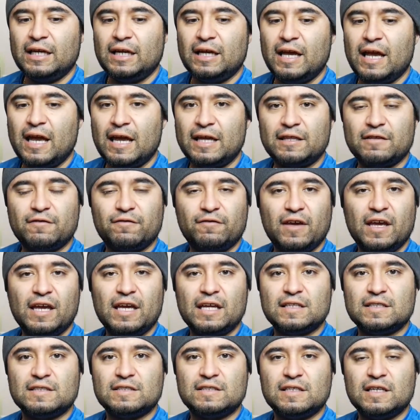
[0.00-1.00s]
and the
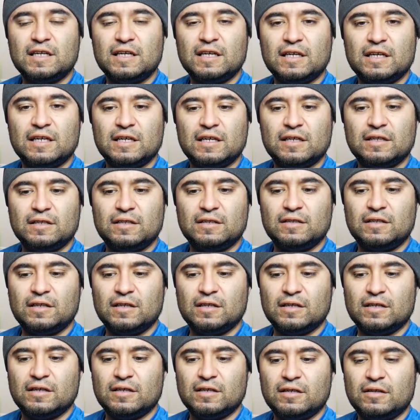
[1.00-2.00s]
fans, and
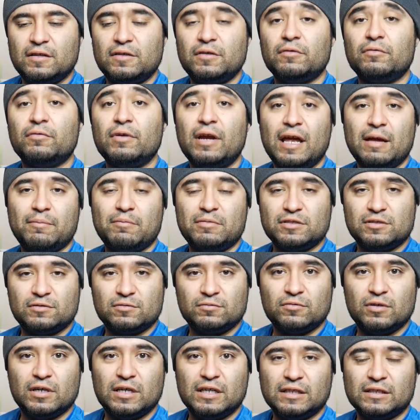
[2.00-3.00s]
uh, the RAM as
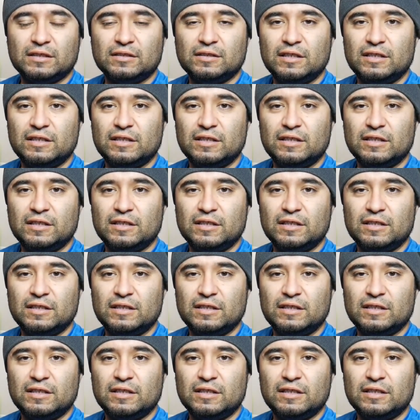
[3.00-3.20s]
well.